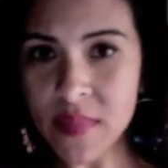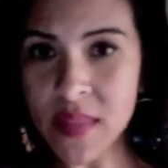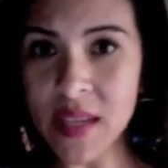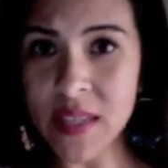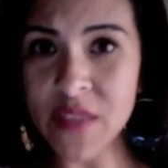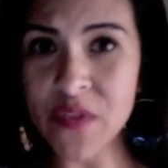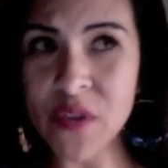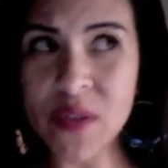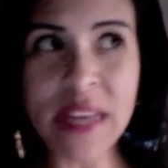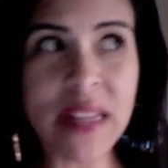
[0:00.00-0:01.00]
Because if
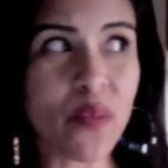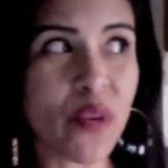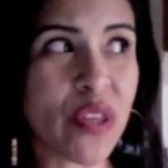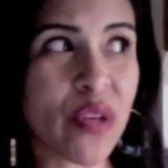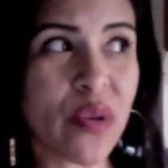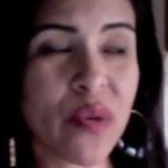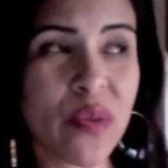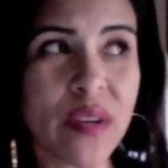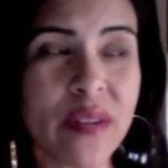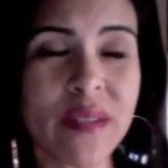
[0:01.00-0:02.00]
you take them with you,
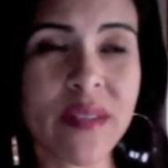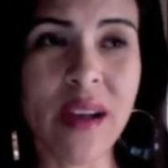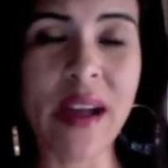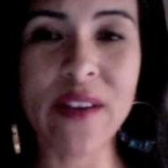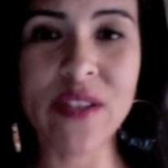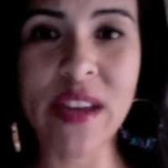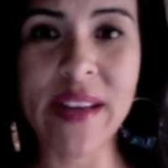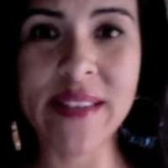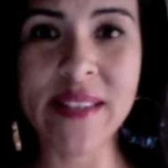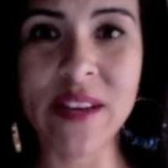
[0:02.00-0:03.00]
there's a higher
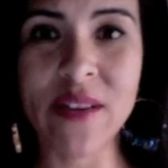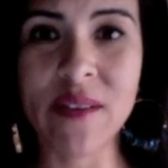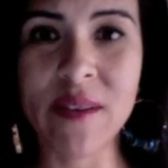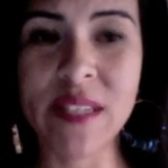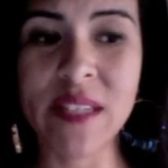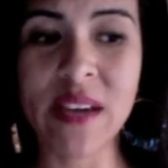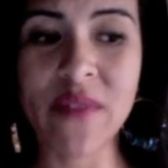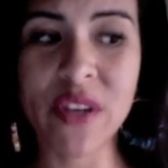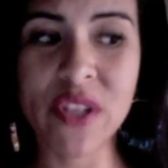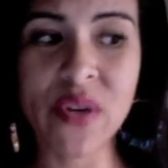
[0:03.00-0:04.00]
chance that you're going to get
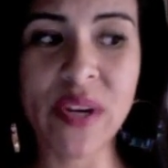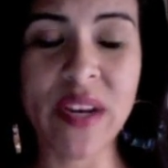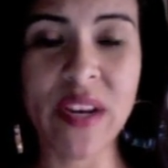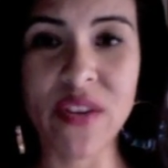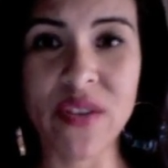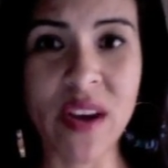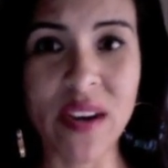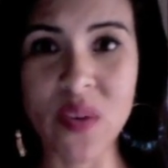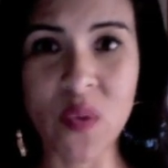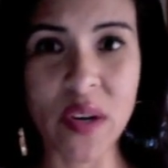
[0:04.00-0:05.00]
frustrated and you're not
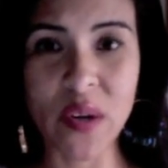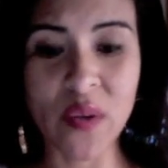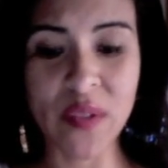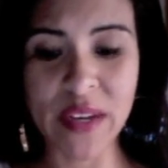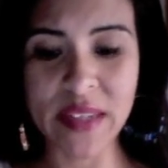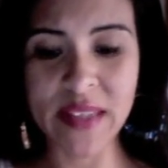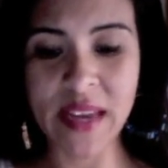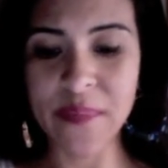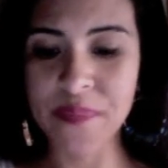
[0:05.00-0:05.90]
going to want to go the next day.